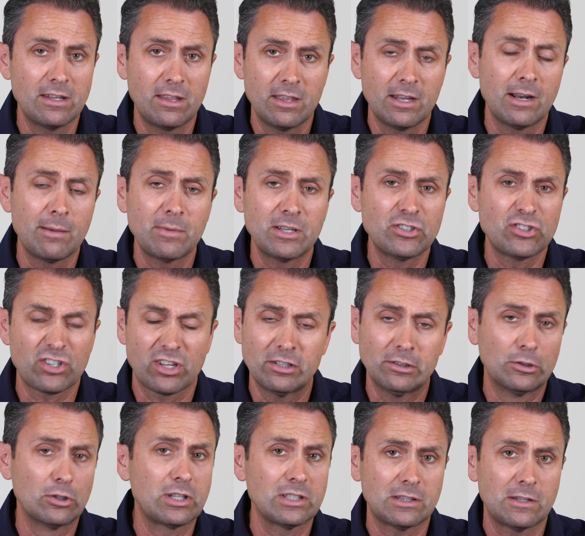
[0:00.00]
And then I'm just going
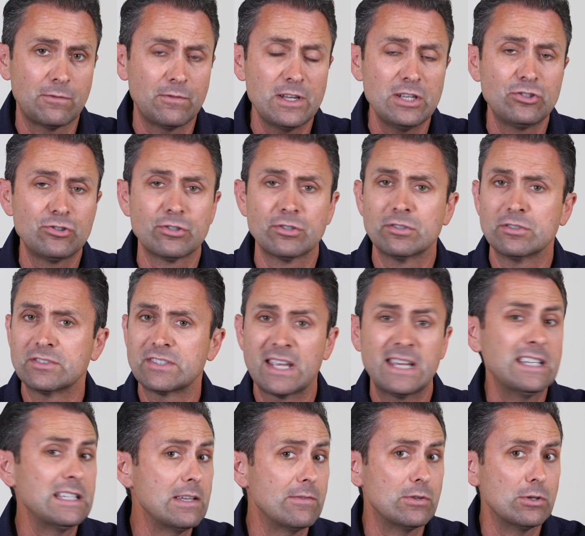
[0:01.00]
to look at the features
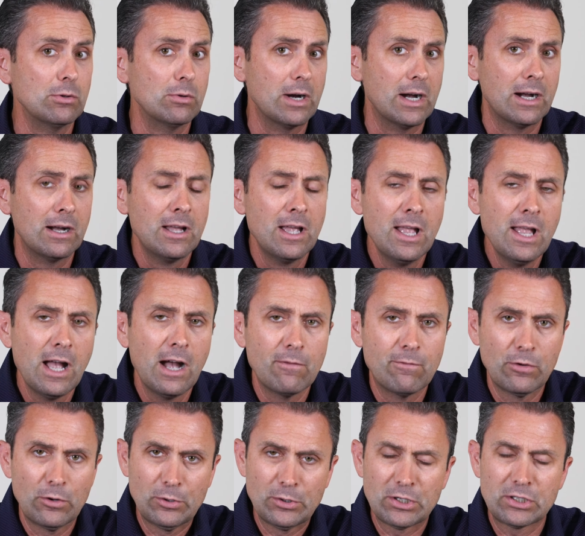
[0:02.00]
and give you a, a
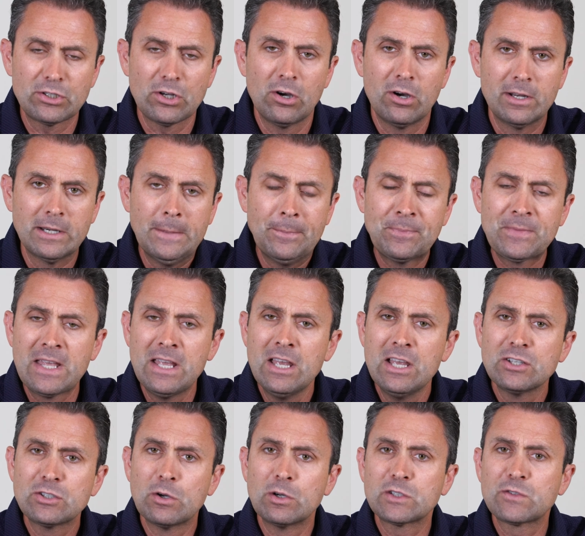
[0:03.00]
verdict on it.
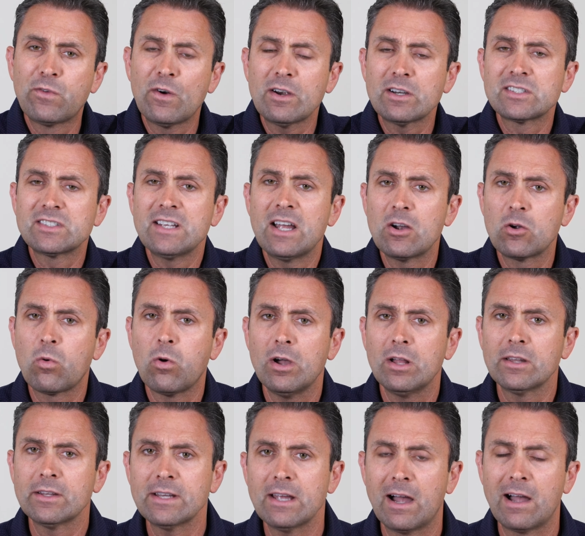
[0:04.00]
So as far as sound
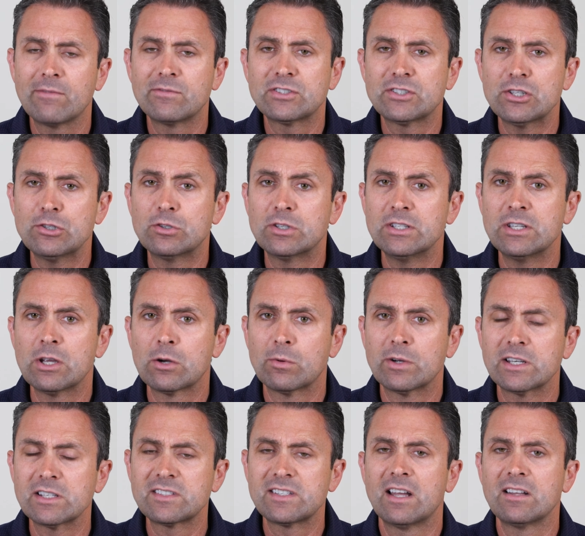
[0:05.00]
quality, obviously you can hear
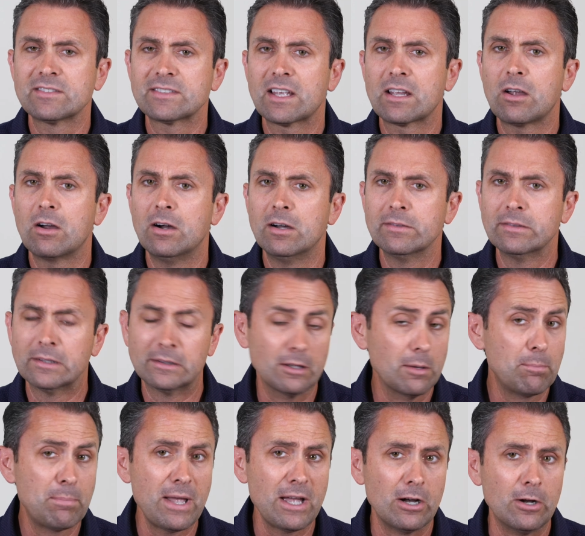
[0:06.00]
what it sounds like on the
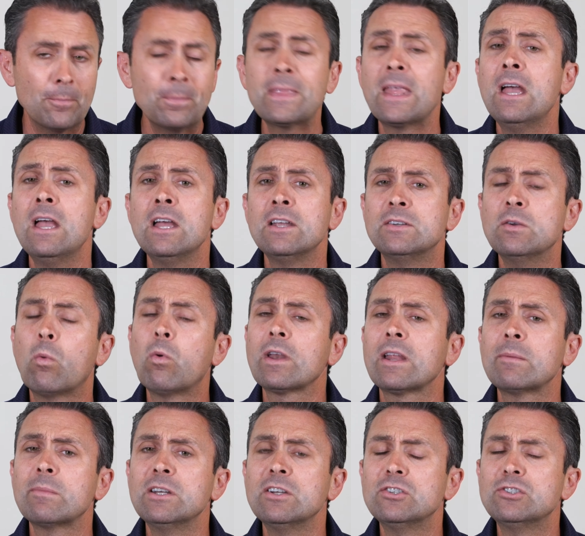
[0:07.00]
lapel. Now what
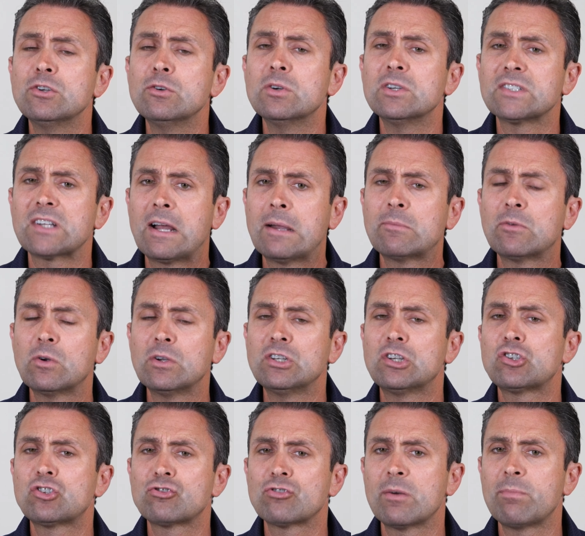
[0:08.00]
I'm going to do is I'm going
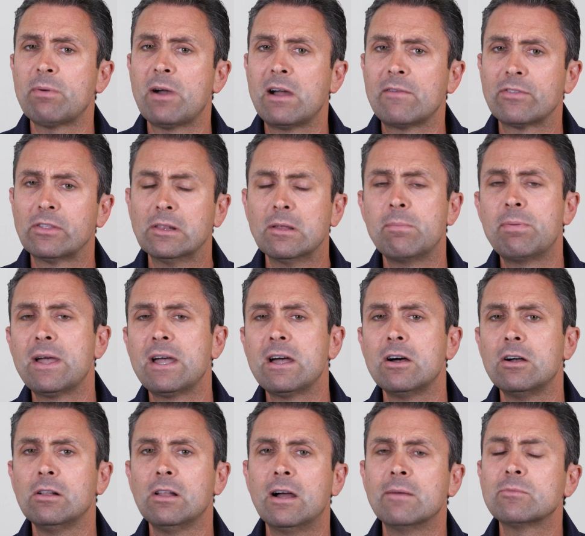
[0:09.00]
to strip off the
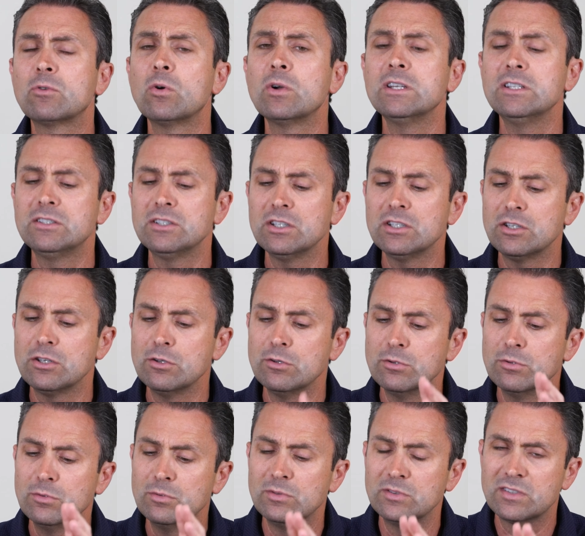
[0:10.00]
lapel. I'm going to
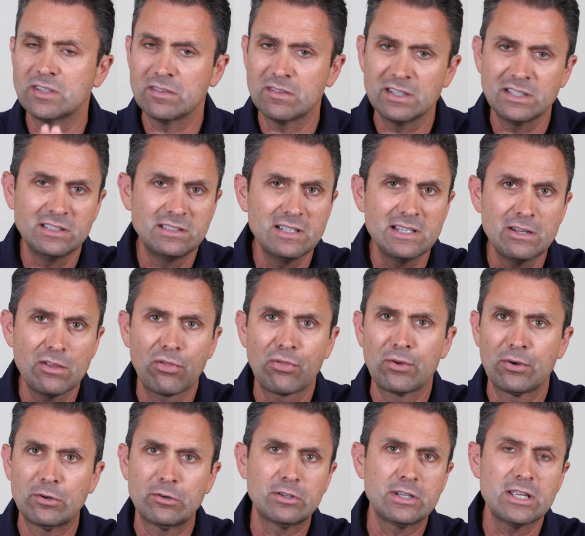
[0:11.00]
use the D
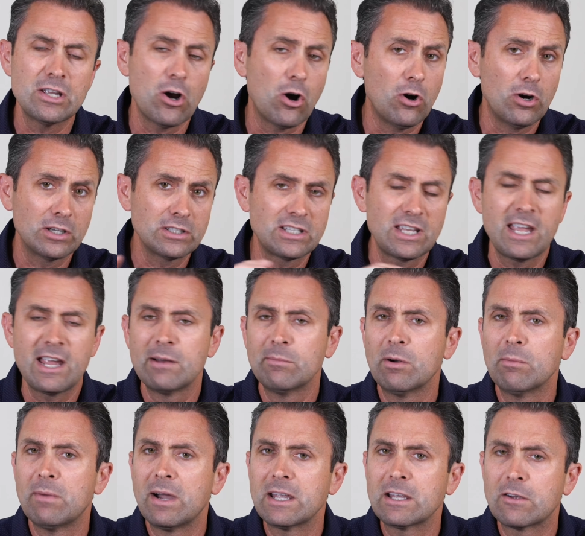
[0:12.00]
D30 on
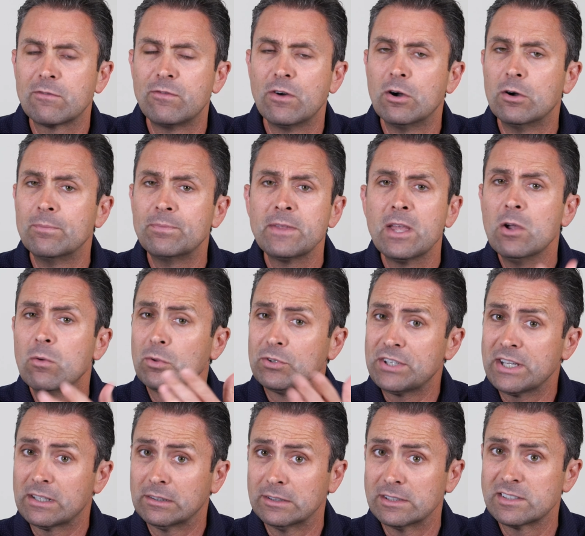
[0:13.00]
camera microphone. We'll
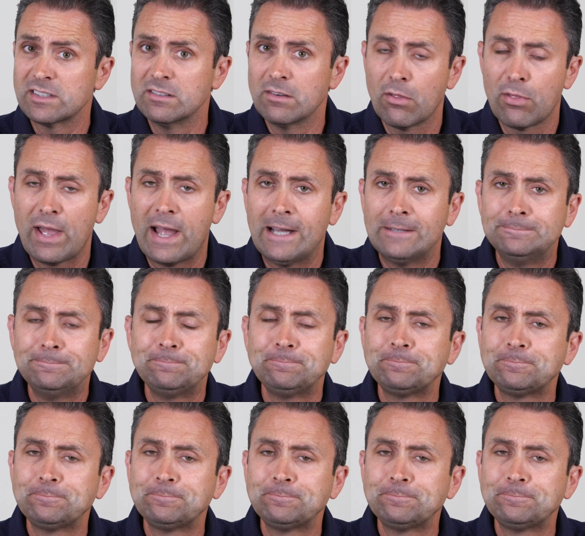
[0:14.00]
take a listen to that.